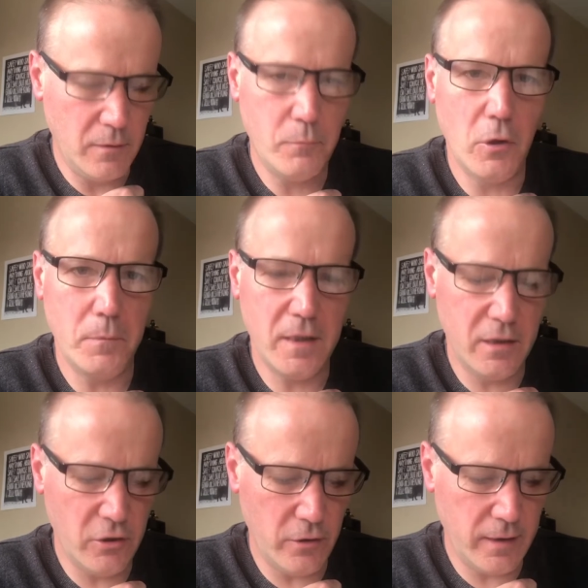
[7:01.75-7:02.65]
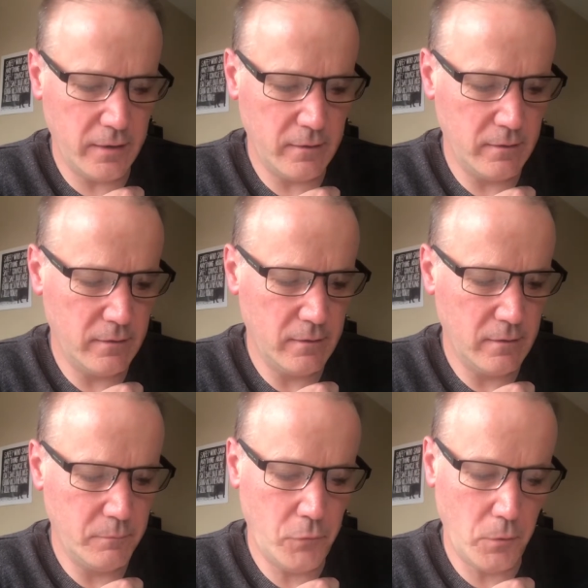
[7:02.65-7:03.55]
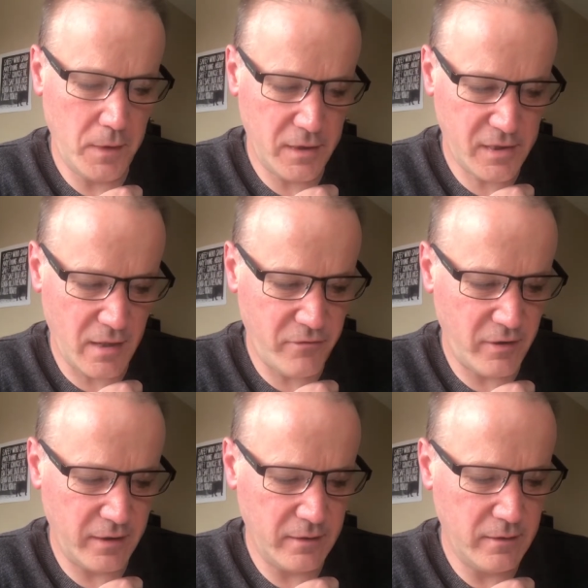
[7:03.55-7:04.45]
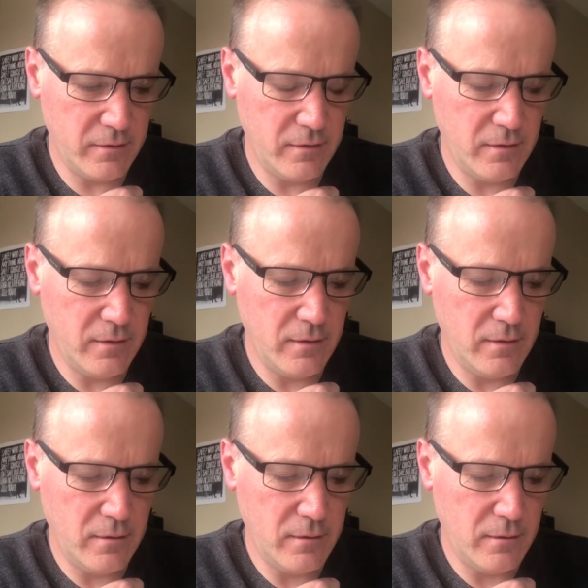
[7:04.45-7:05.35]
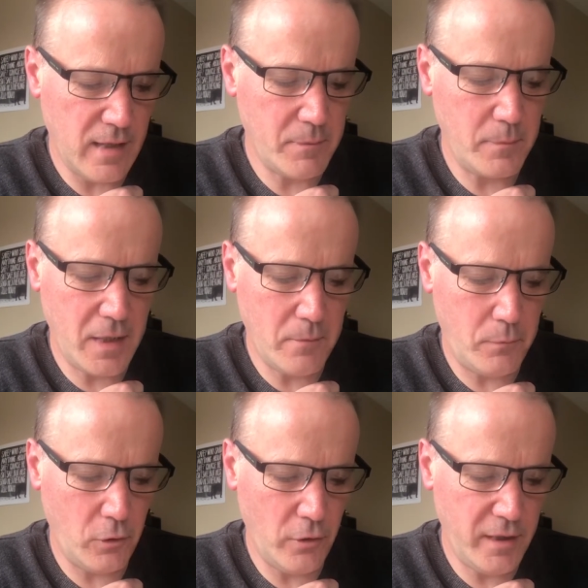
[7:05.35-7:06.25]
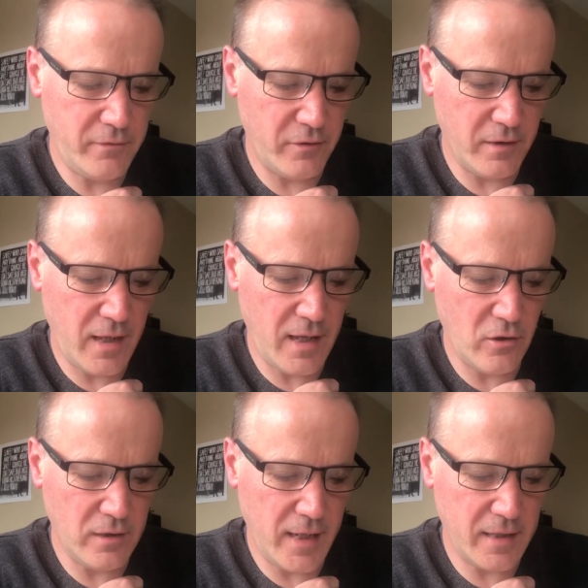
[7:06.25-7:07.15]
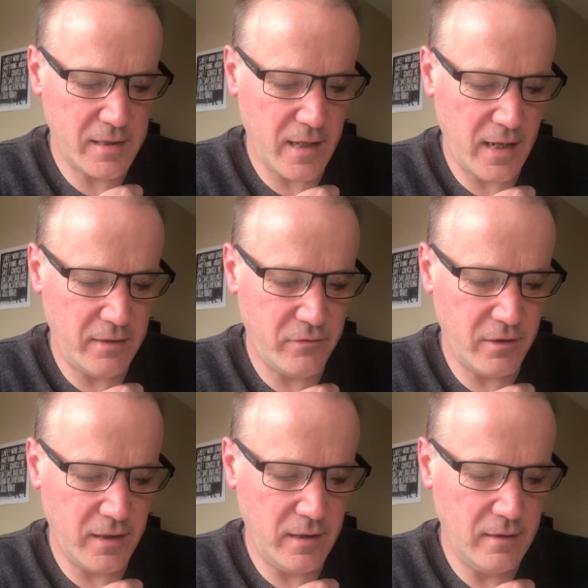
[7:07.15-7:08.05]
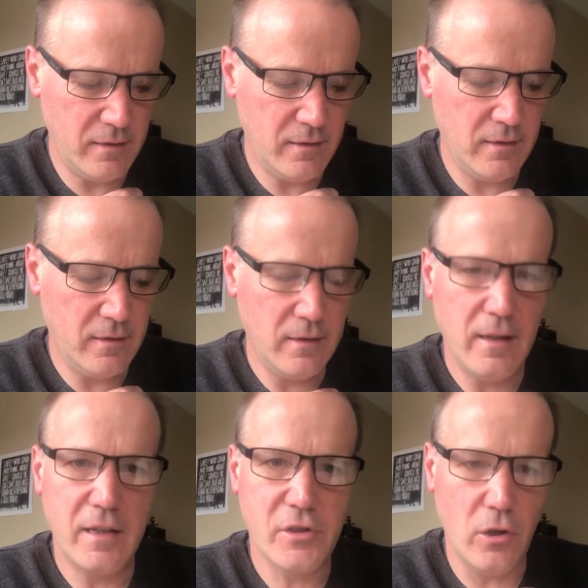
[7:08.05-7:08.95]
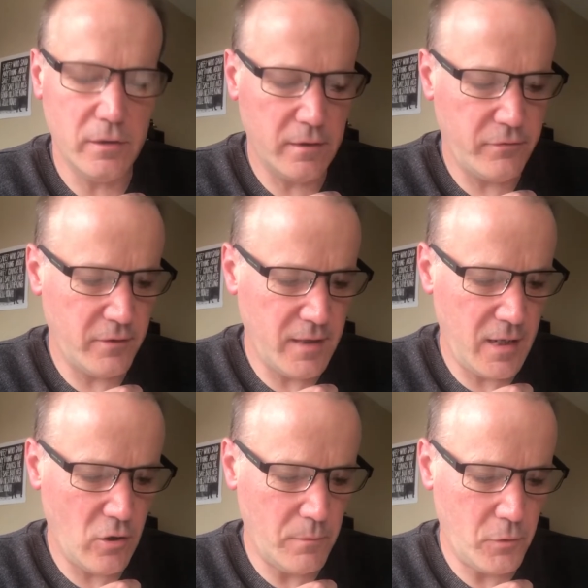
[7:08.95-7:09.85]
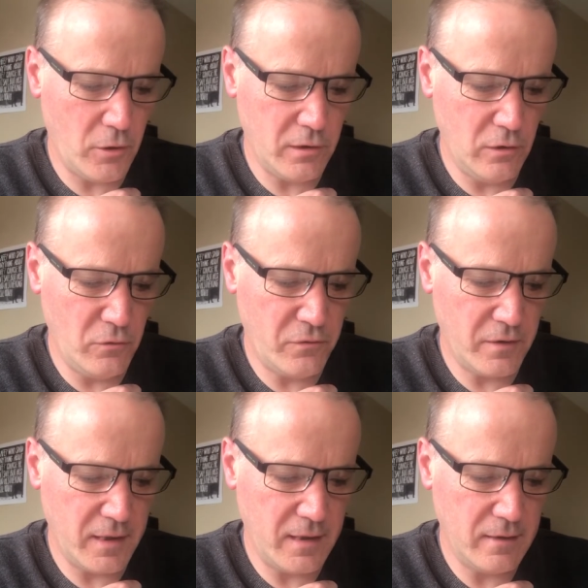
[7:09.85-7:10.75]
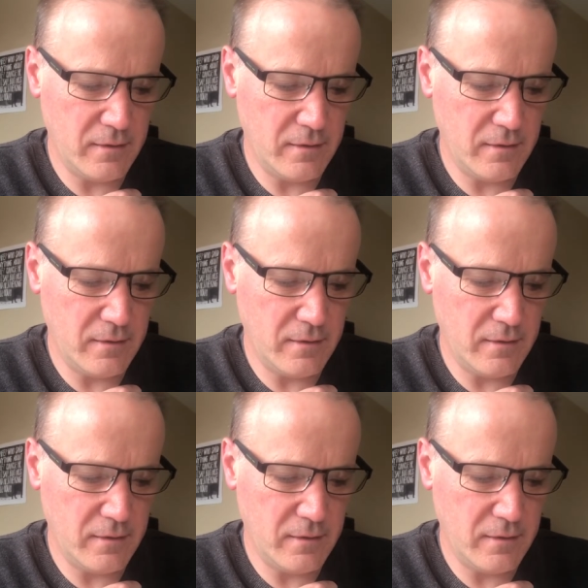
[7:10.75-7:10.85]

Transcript: Put me to doing. Put me to suffering. Let me be employed for thee or laid aside for thee, exalted for thee or brought low for thee.